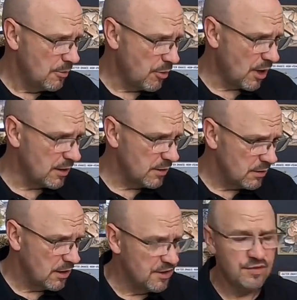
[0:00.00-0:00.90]
But
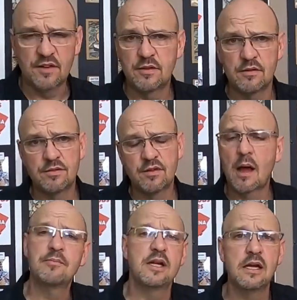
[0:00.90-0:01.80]
he says it
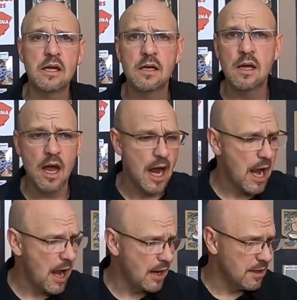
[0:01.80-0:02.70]
stopped eating,
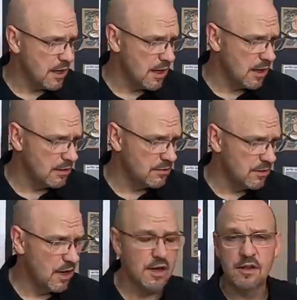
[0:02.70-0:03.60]
and
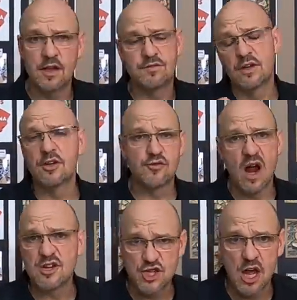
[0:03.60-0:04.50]
it's in a
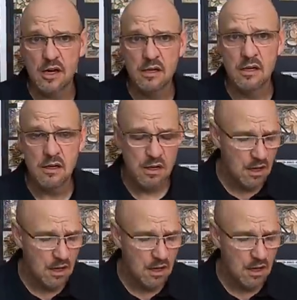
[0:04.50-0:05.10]
dry shed.